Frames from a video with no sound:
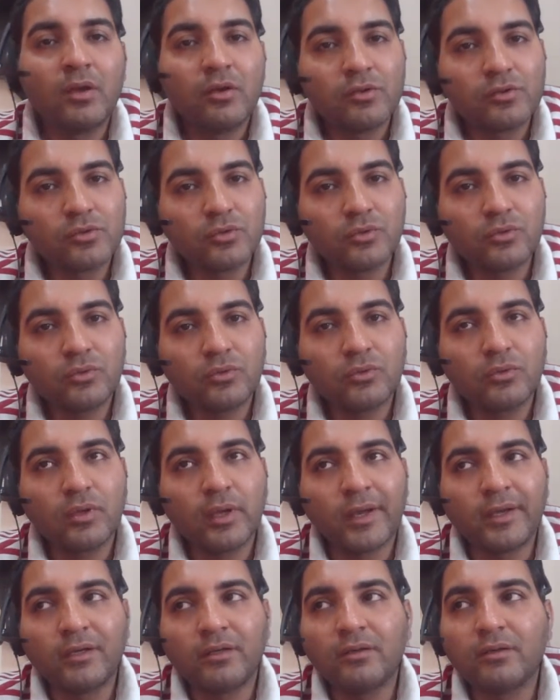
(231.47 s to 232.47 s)
so
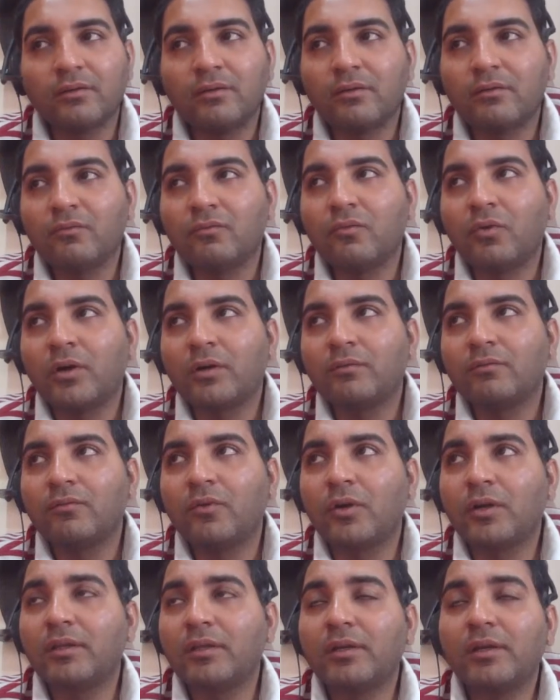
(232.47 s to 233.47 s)
and what
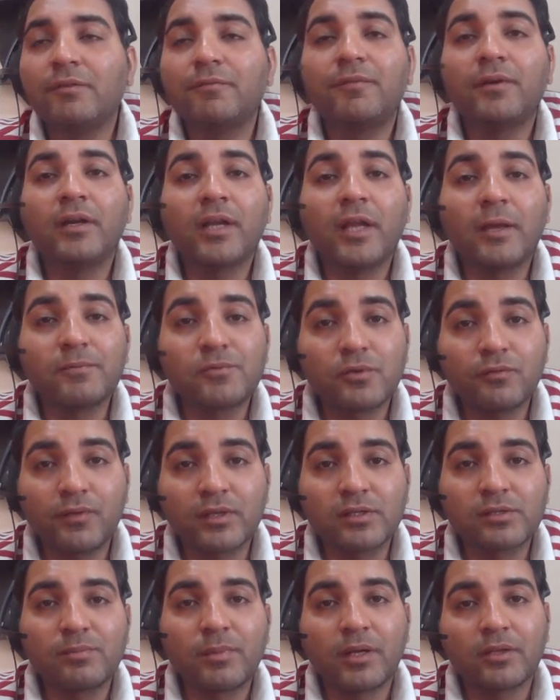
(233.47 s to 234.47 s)
what are the different types of
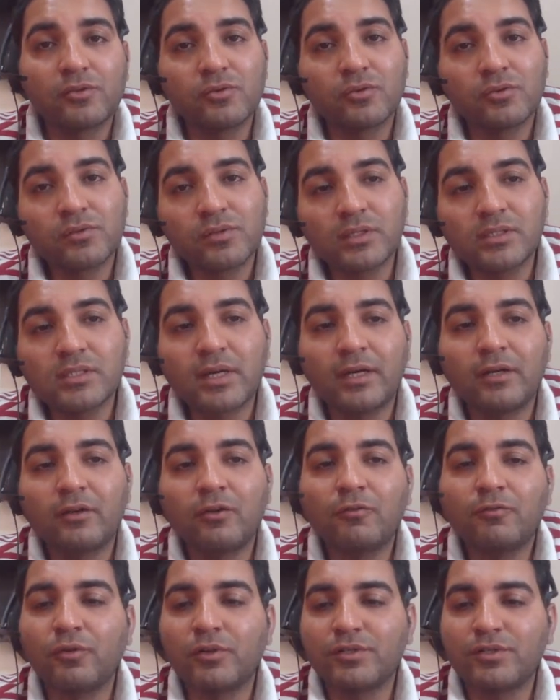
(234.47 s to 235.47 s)
XPaths so such kind
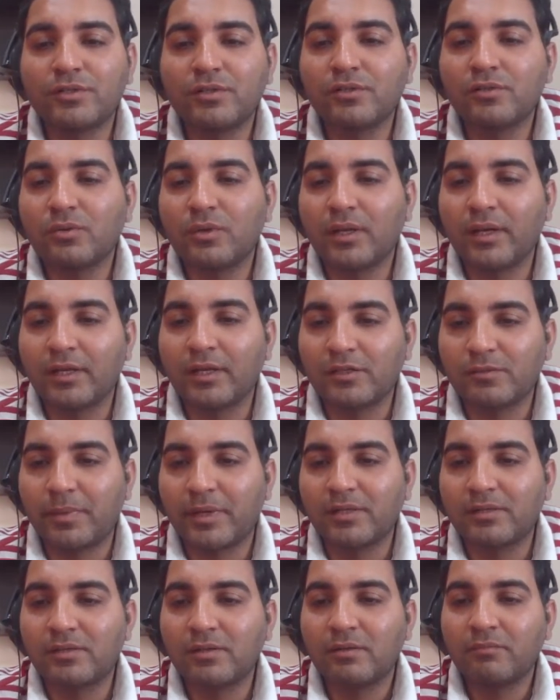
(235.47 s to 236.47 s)
of questions you can
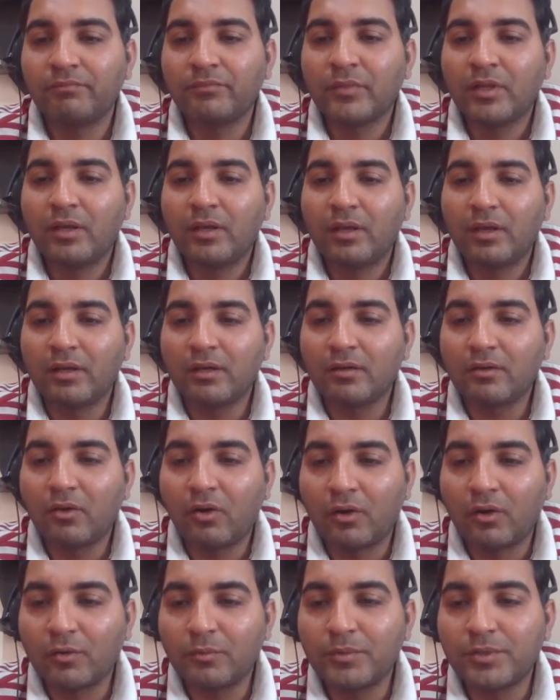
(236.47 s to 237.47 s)
expect in
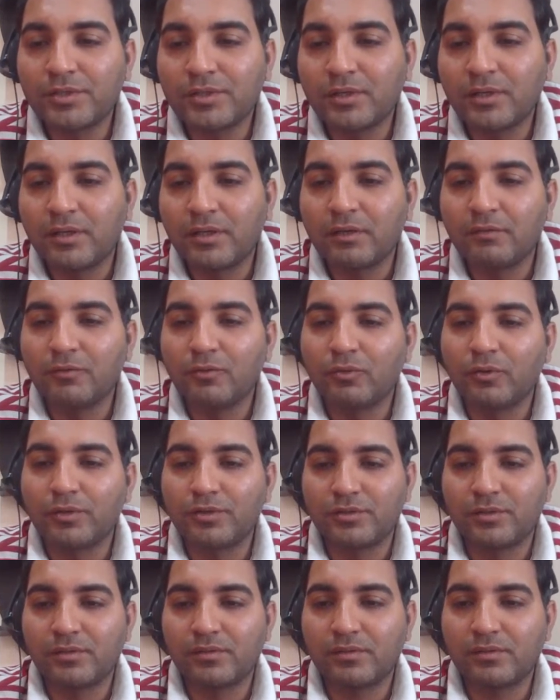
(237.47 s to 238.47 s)
automation interview
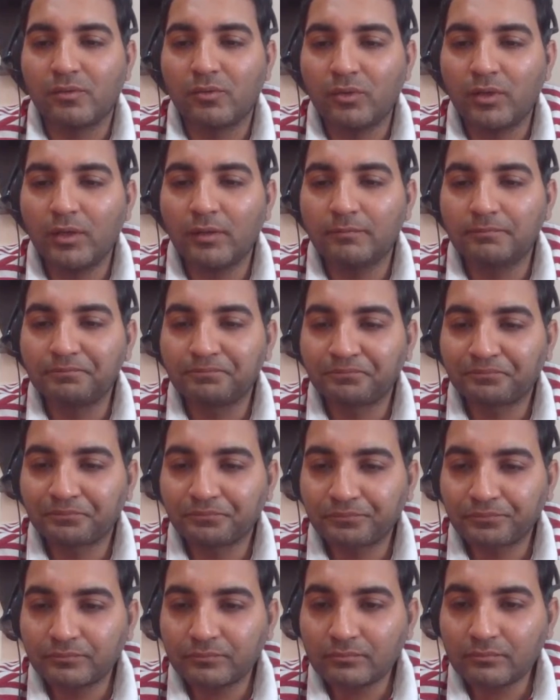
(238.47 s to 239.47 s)
questions okay
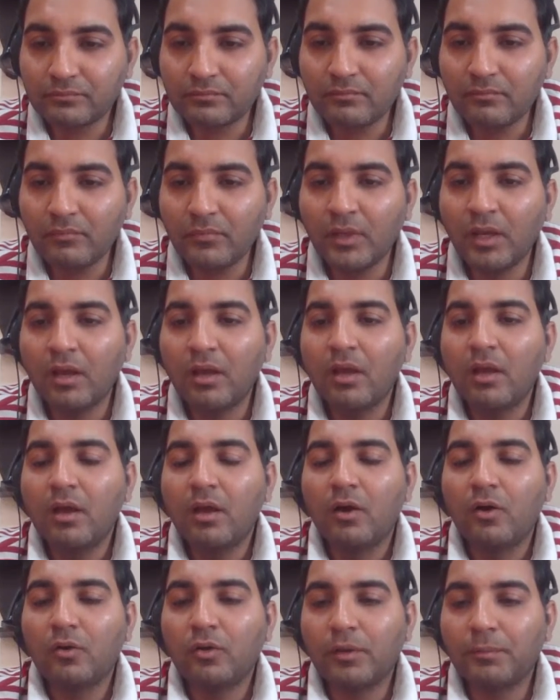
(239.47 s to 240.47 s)

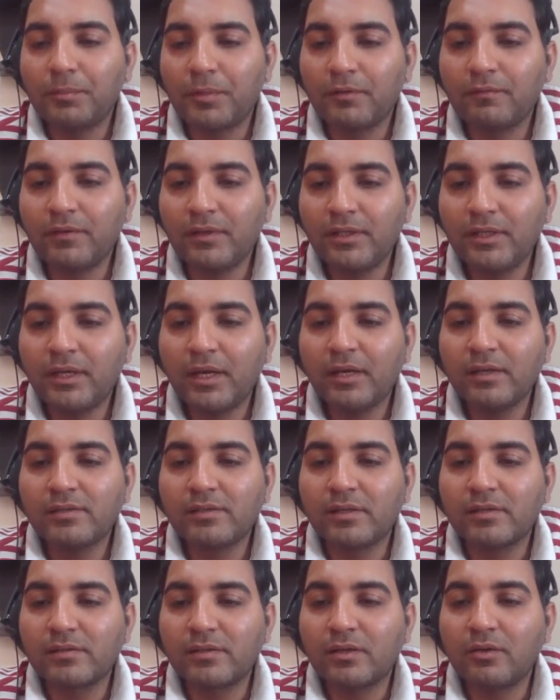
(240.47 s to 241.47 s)
okay pravalika is
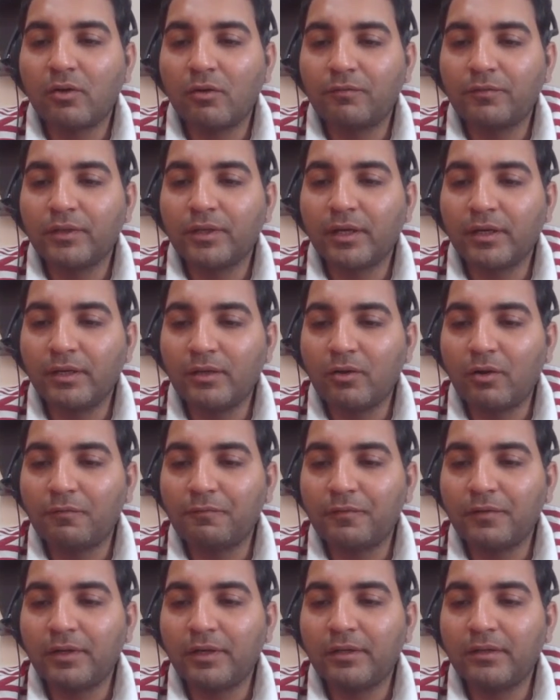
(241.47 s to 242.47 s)
asking after getting
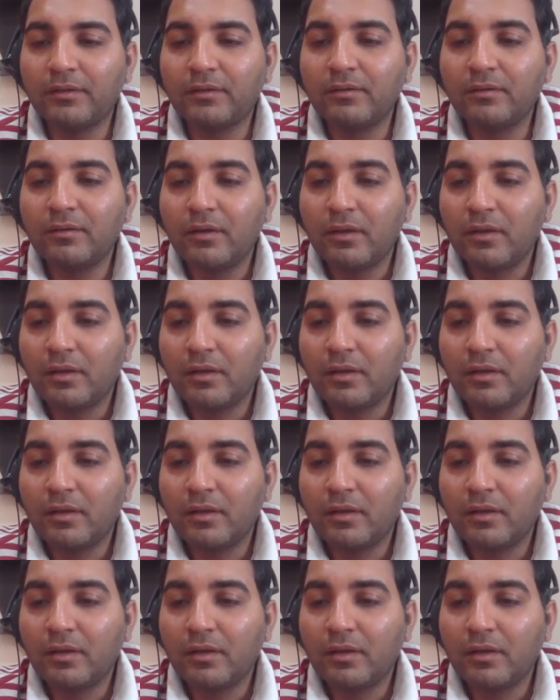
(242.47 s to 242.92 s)
offer letter